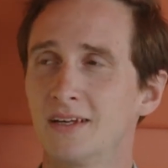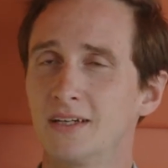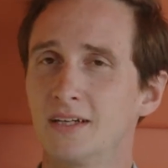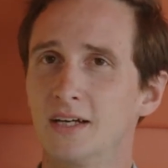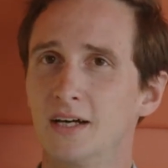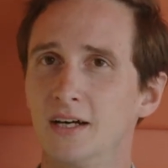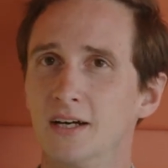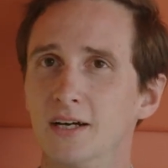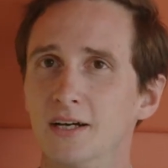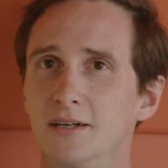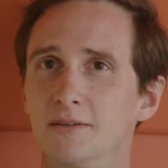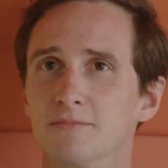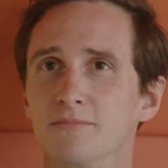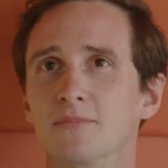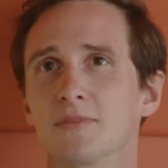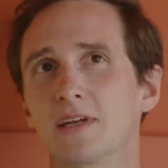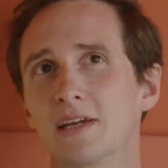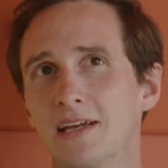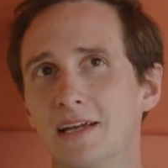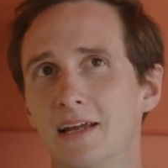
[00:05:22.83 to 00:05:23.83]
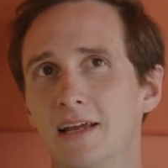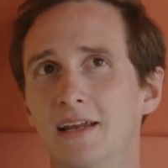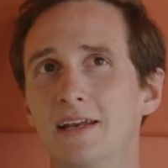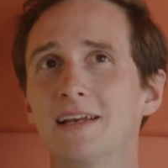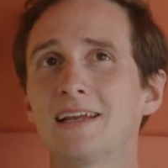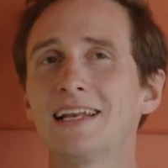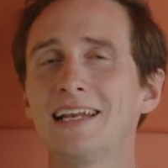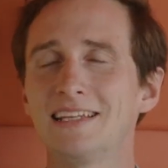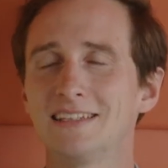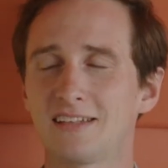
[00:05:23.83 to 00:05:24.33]
Um... Um, in
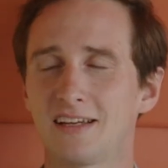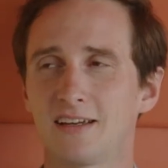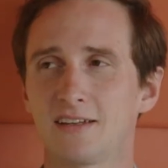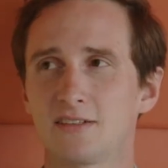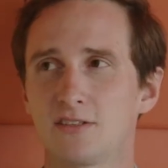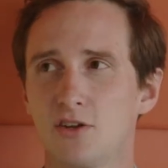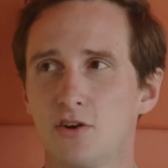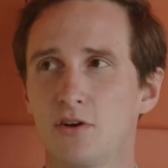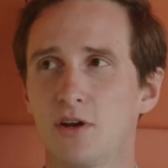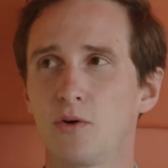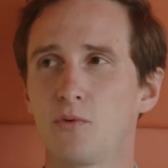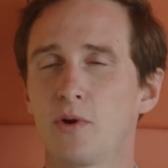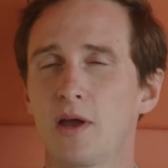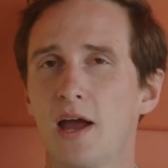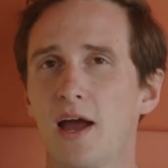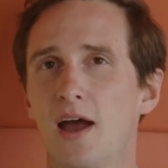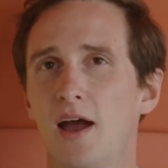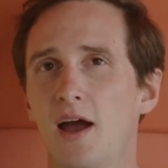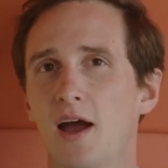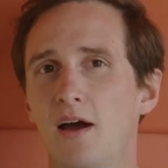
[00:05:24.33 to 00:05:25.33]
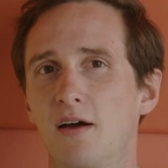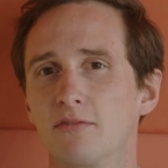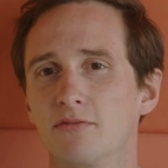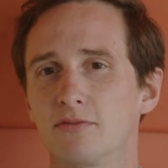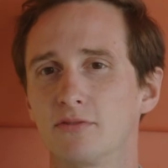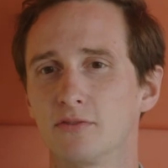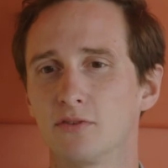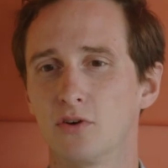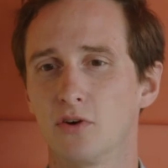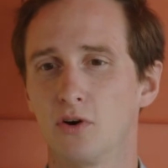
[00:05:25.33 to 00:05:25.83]
cleantech Estonia, we have
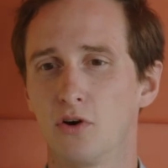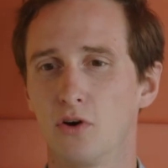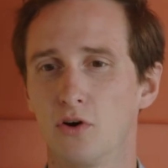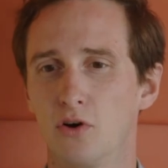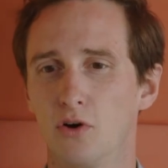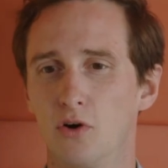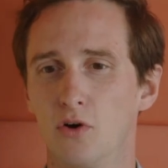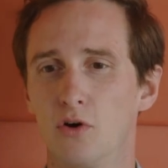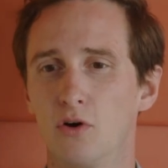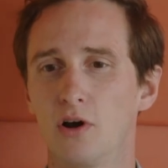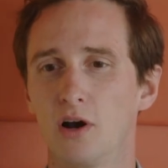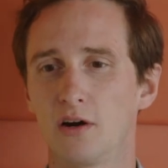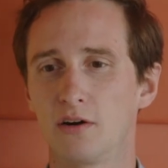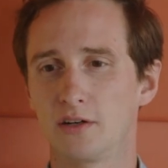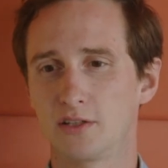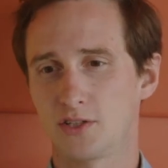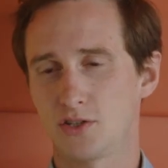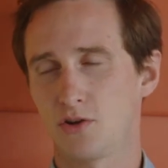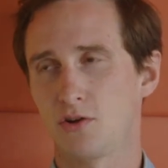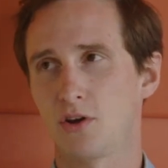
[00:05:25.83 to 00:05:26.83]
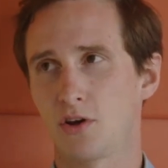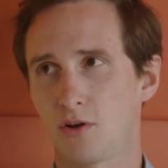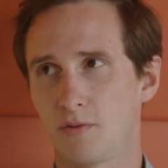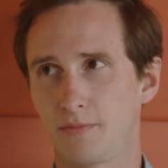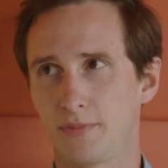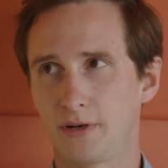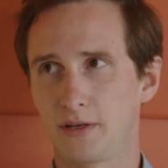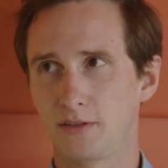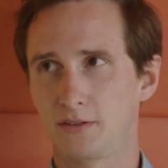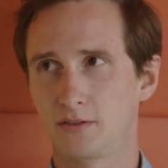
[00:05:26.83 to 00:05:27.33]
all our Estonian
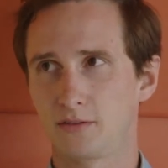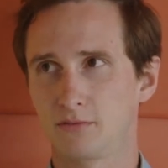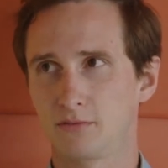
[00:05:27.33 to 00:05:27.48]
companies.